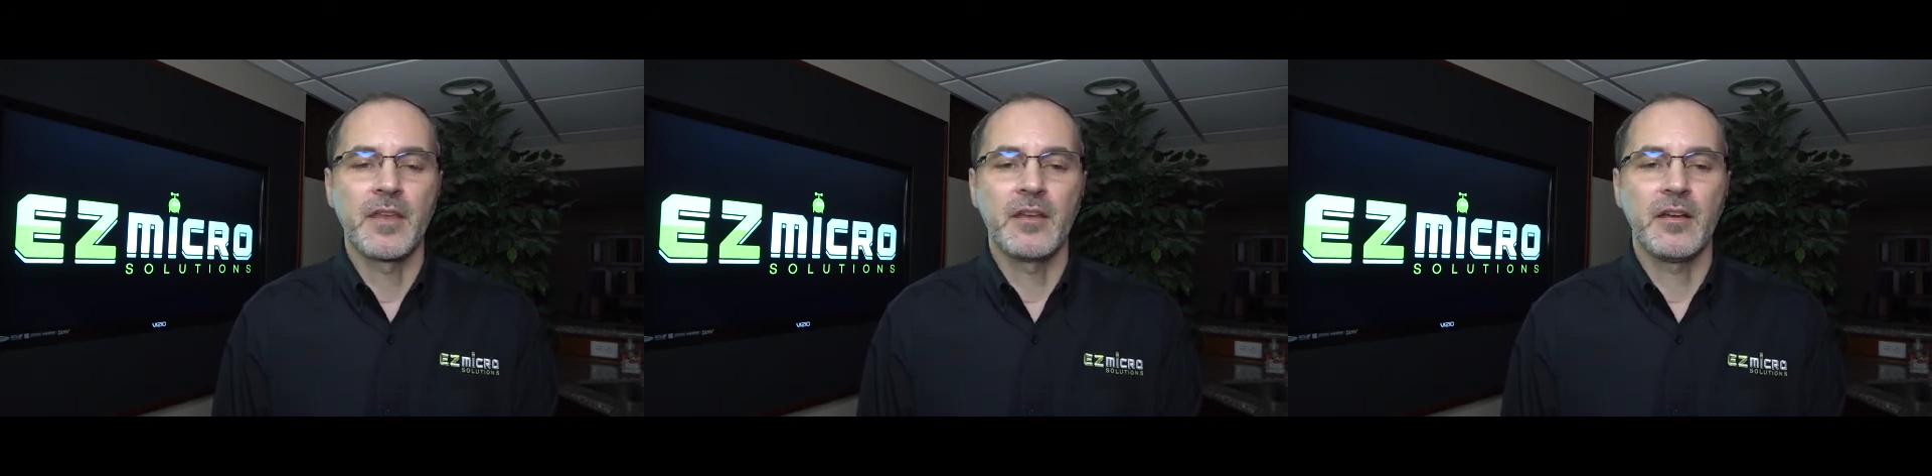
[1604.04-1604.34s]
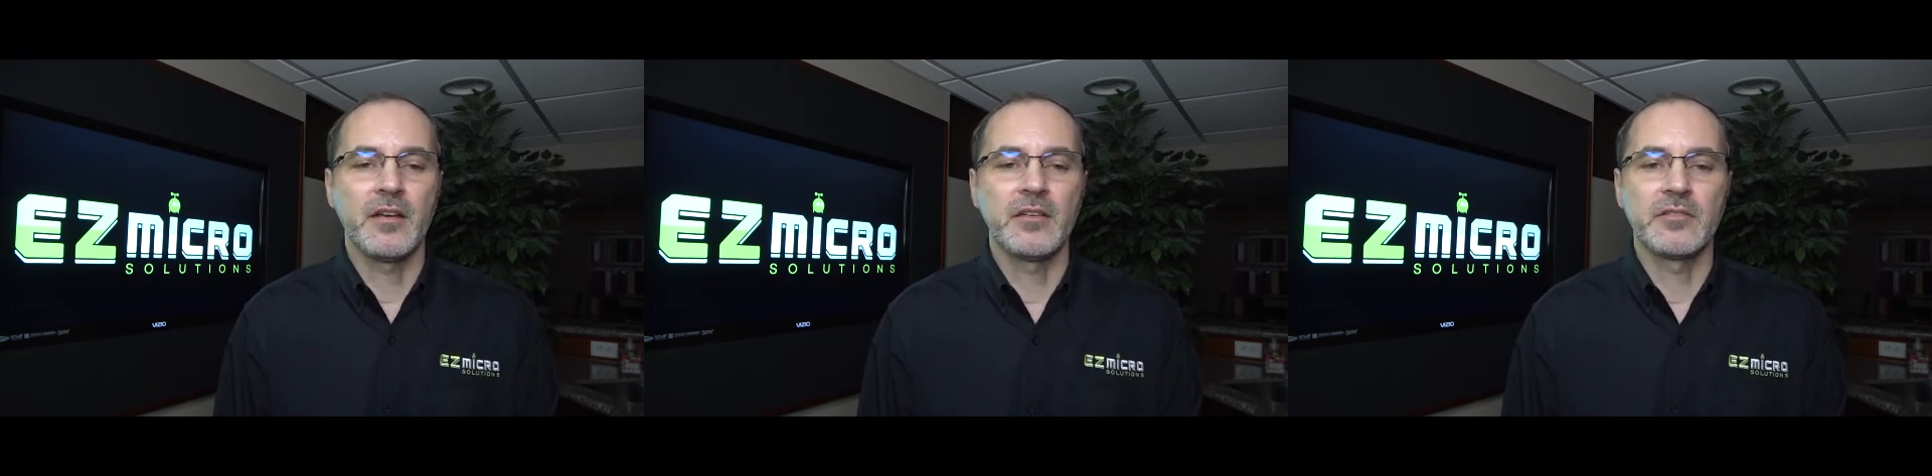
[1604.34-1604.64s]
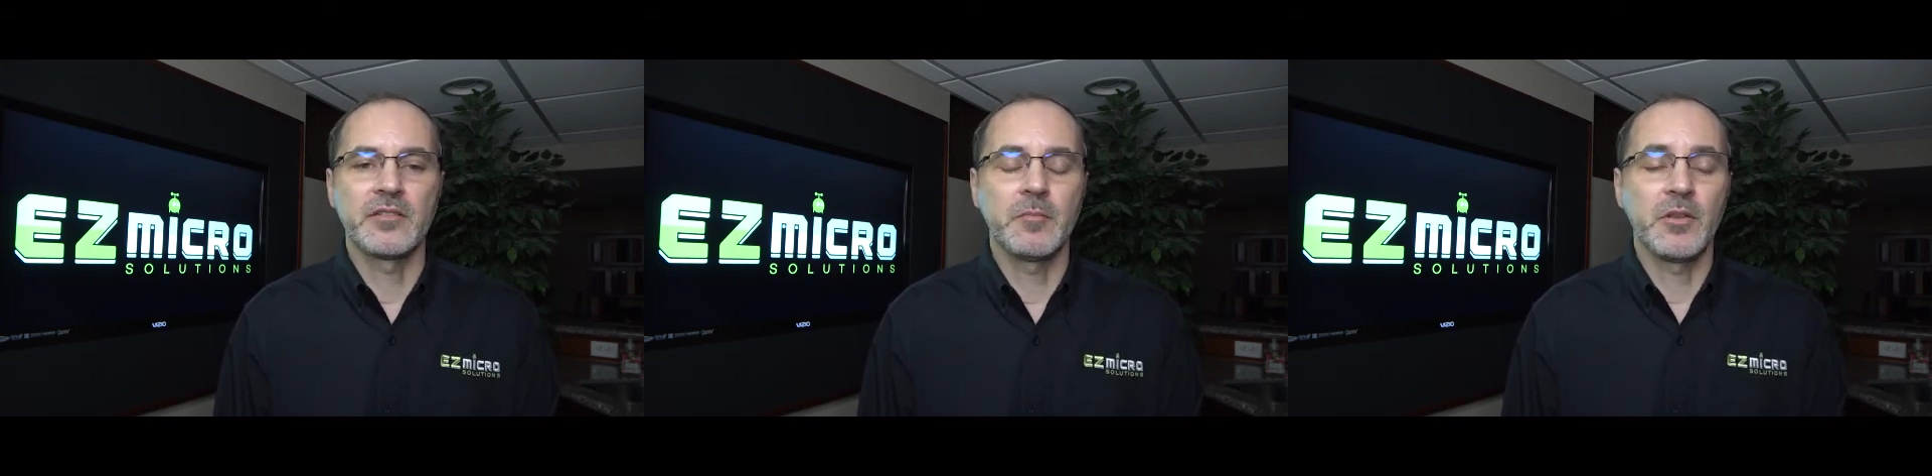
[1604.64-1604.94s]

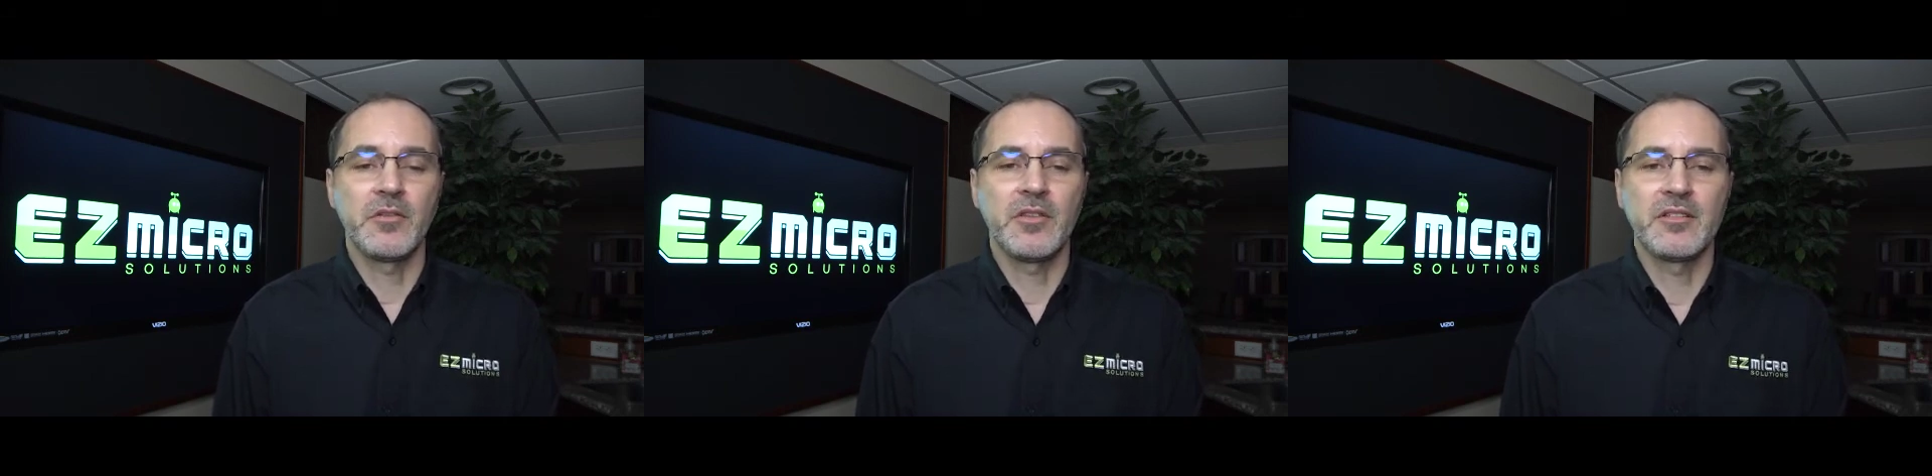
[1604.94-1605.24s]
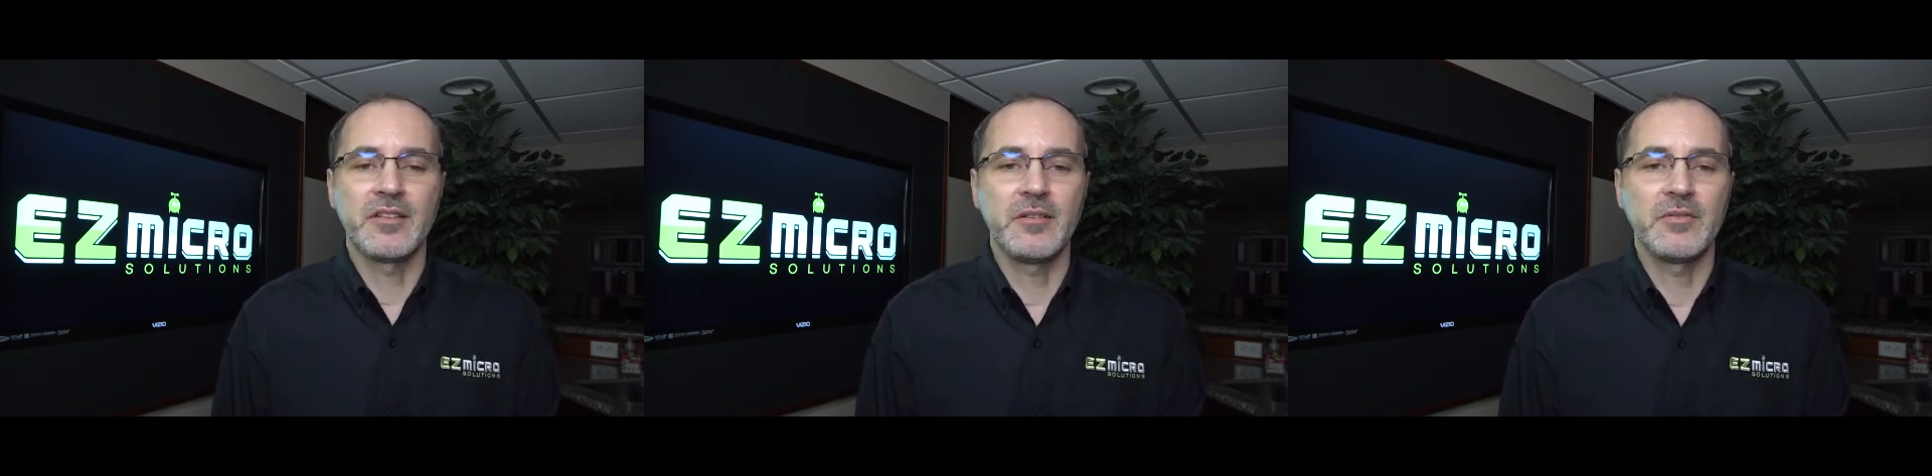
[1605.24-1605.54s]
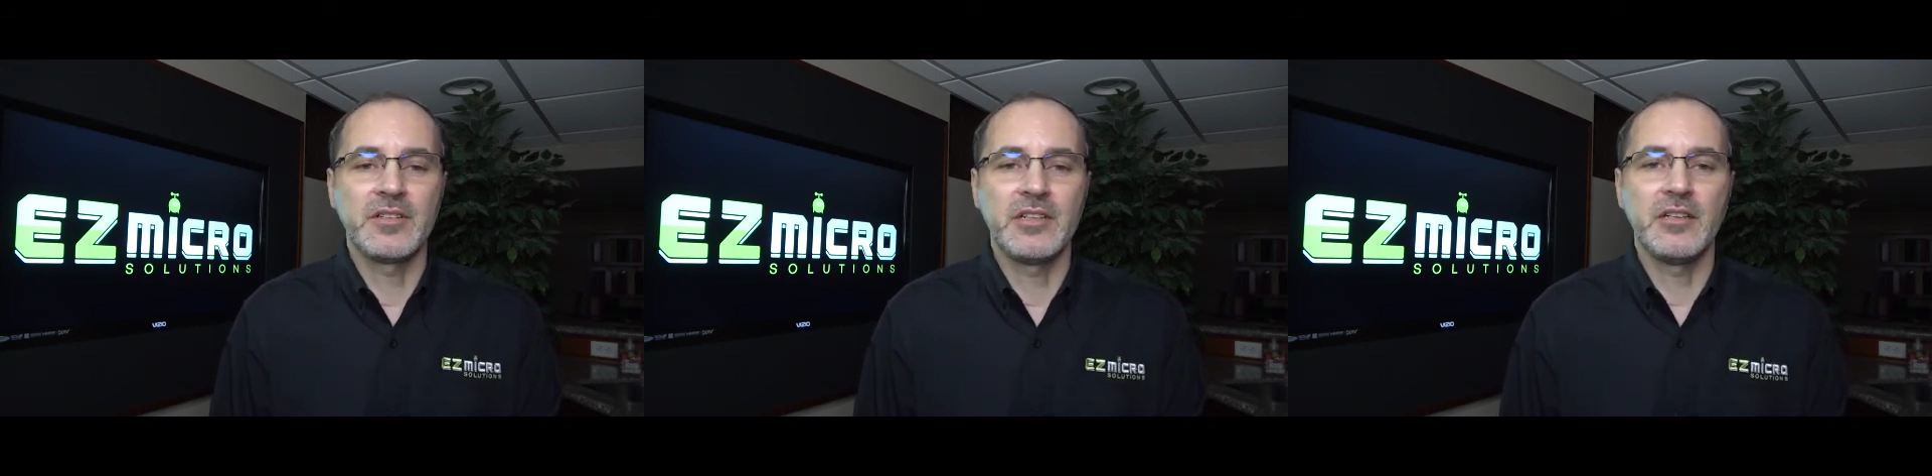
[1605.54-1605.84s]
Some other things that I've
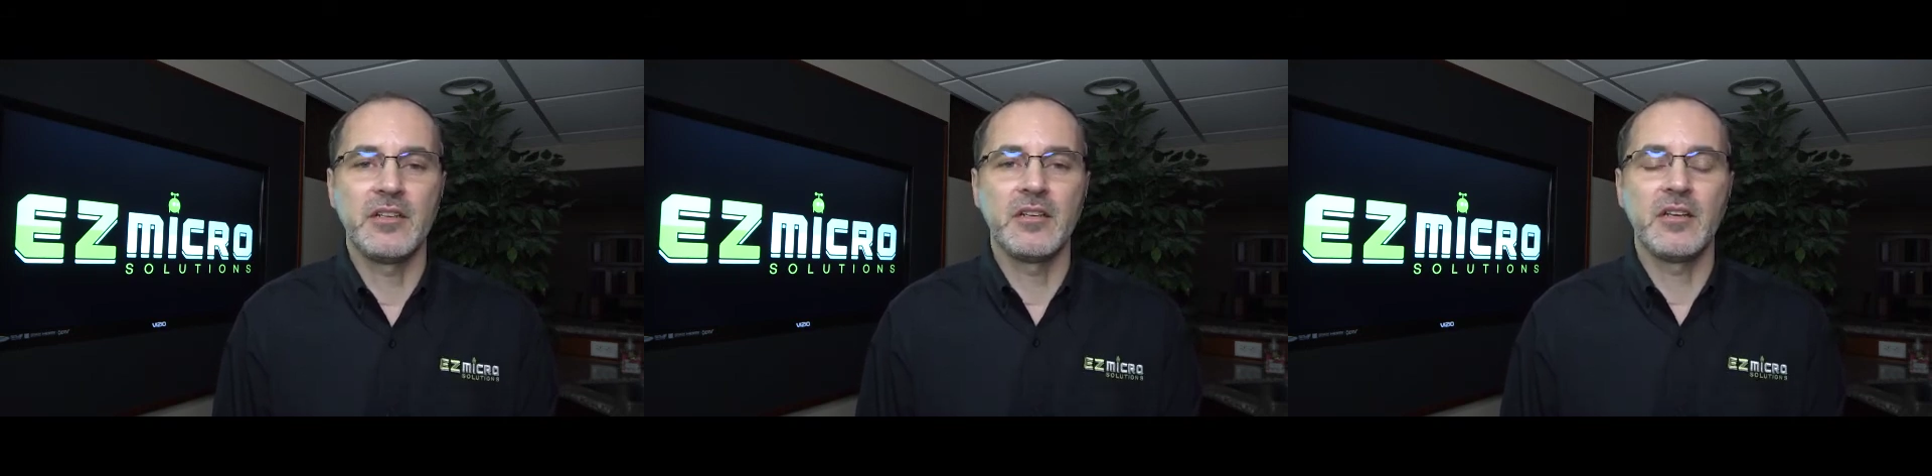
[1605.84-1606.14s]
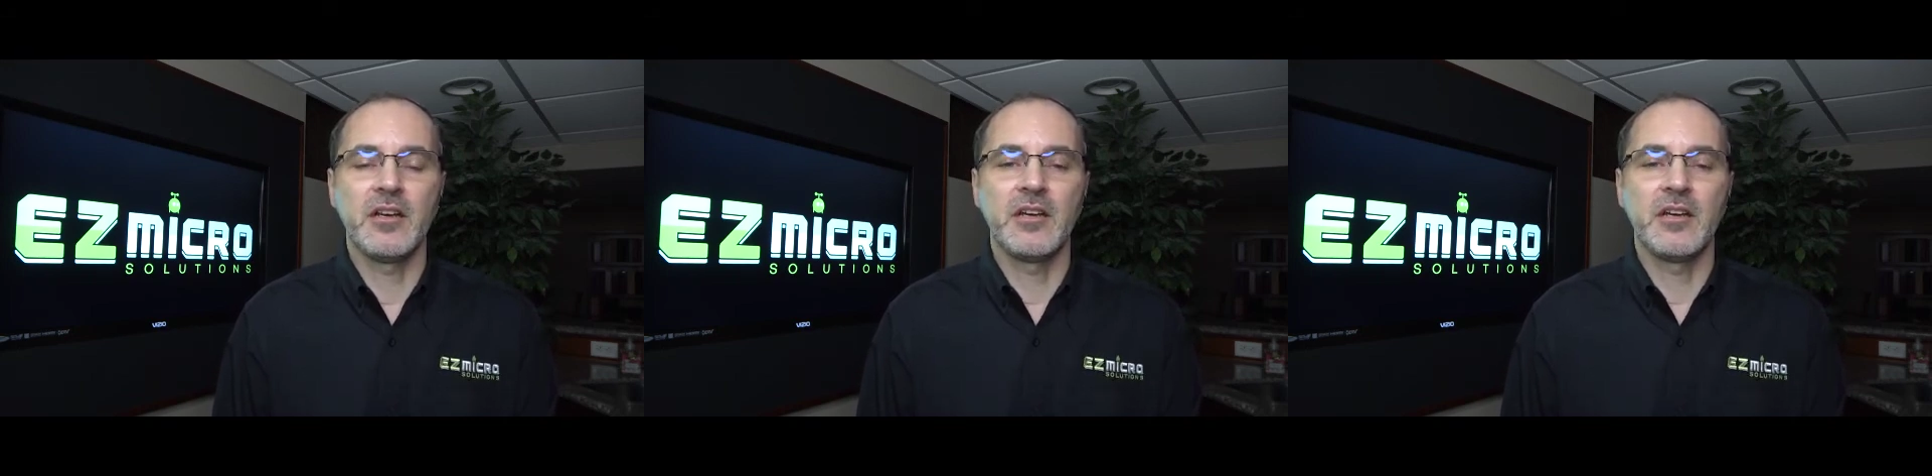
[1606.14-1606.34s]
seen